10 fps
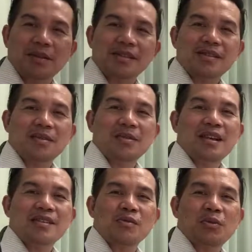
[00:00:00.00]
the
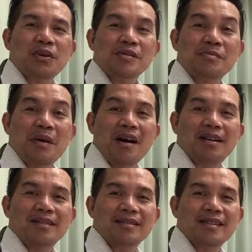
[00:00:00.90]
students will respond
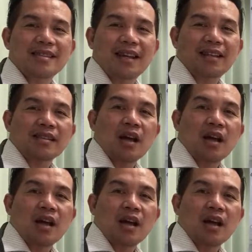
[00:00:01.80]
just like this.